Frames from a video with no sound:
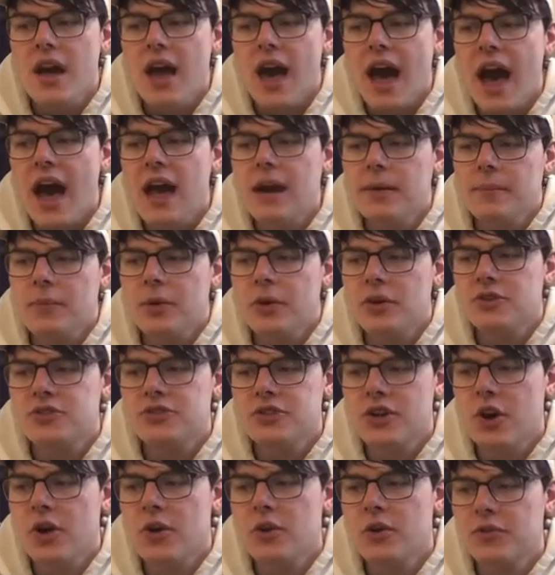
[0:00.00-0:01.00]
Adam Brooks,
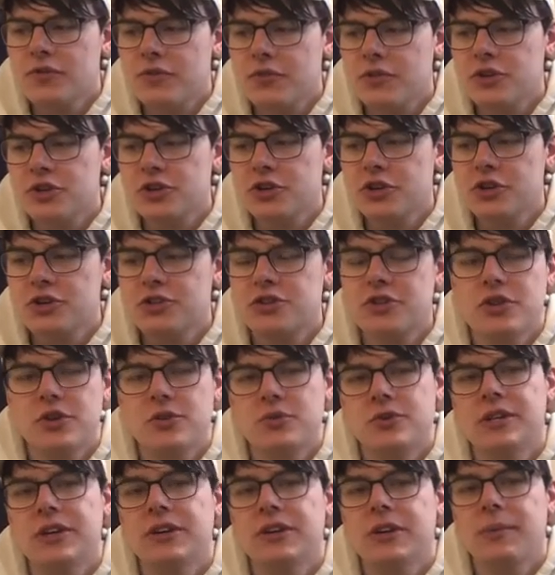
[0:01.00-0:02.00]
though, for sure is a
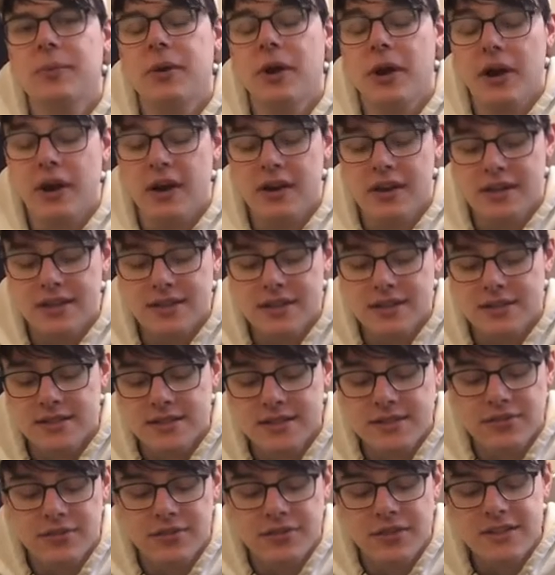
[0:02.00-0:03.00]
utility player.
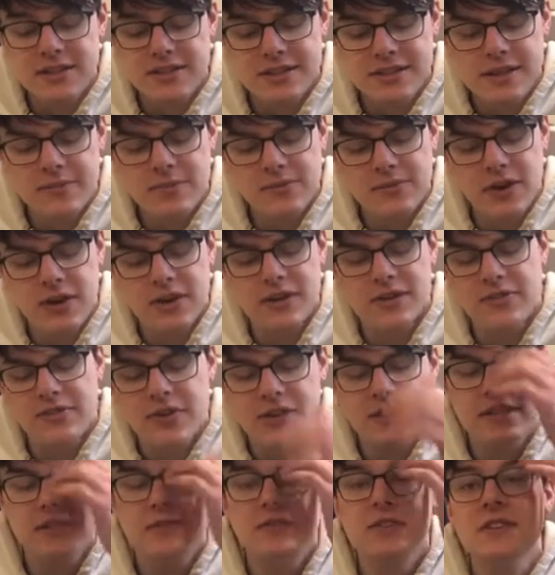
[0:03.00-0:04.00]
He seems very
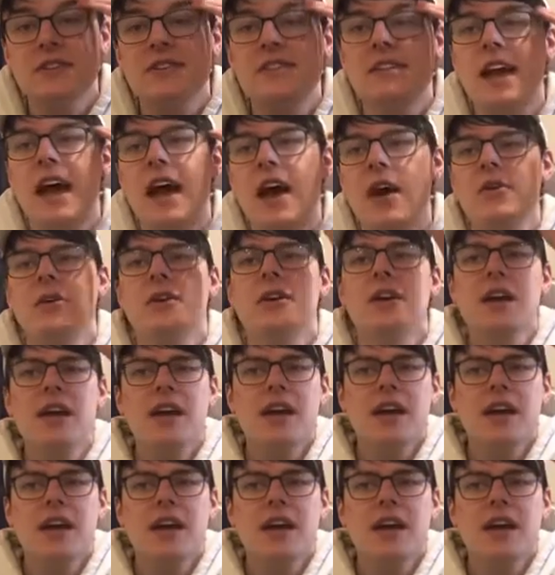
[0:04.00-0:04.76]
defensively sound.